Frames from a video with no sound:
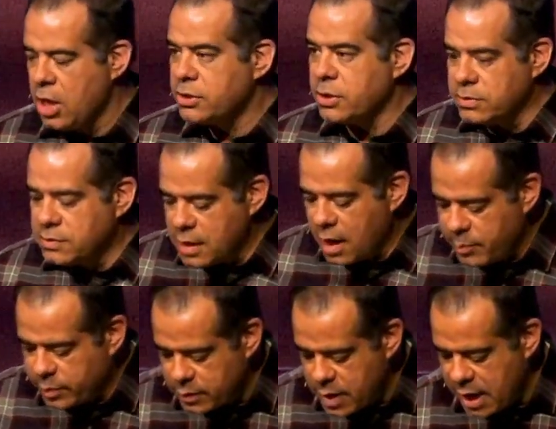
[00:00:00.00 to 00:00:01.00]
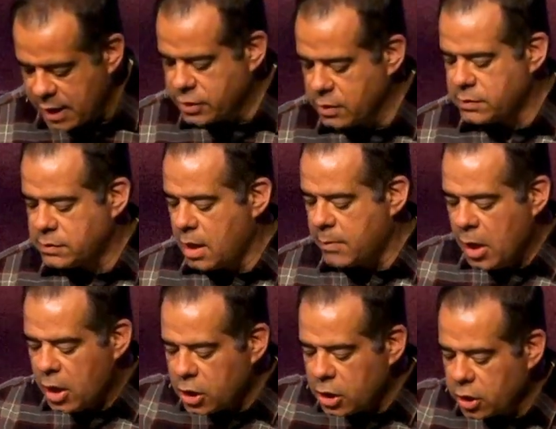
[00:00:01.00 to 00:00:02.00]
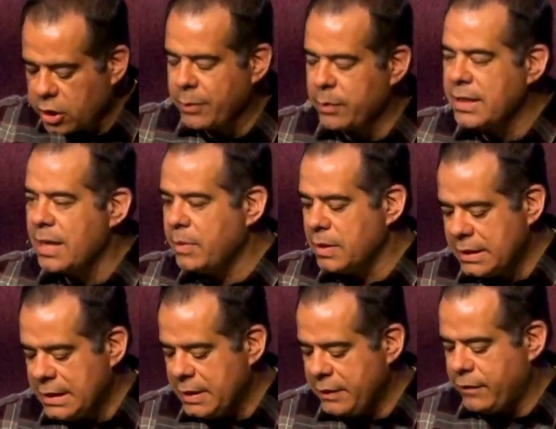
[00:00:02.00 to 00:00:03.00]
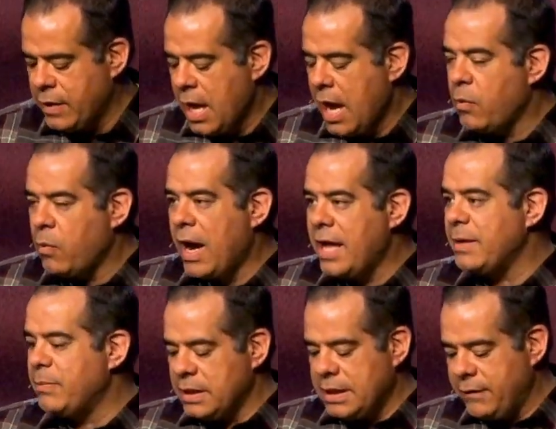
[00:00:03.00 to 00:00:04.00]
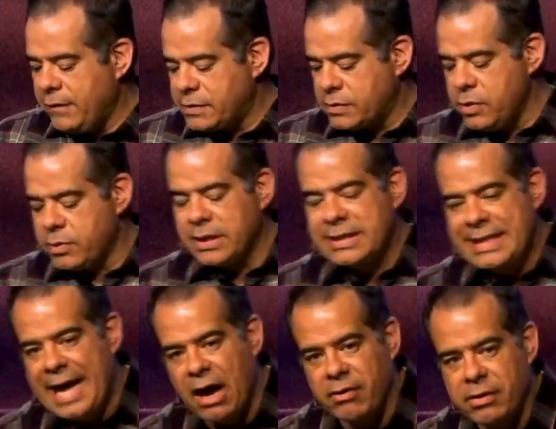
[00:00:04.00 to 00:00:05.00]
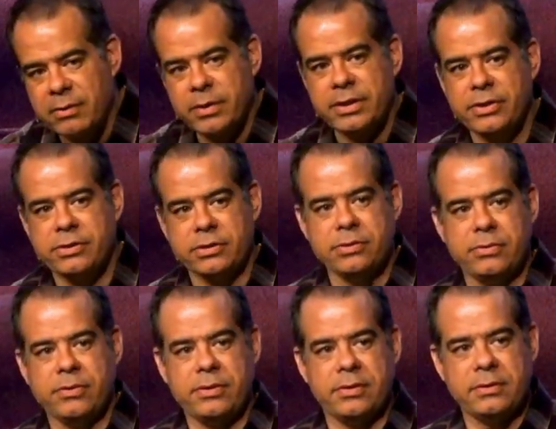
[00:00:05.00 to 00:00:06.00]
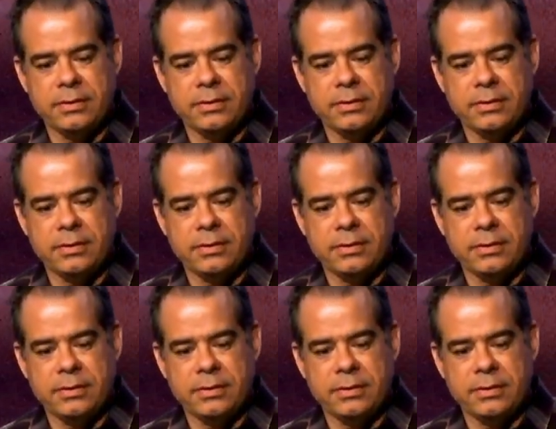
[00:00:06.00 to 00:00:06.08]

Don't stop praying. Don't stop learning what they believe and why they believe it so you can counter it with the truth.